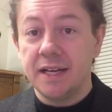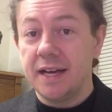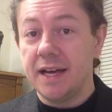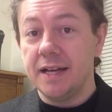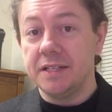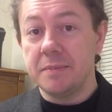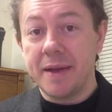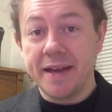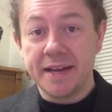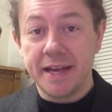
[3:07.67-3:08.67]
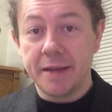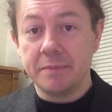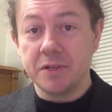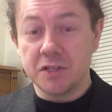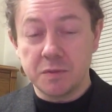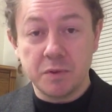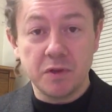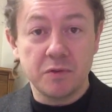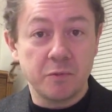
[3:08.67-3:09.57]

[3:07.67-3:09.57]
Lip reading: domain name dispute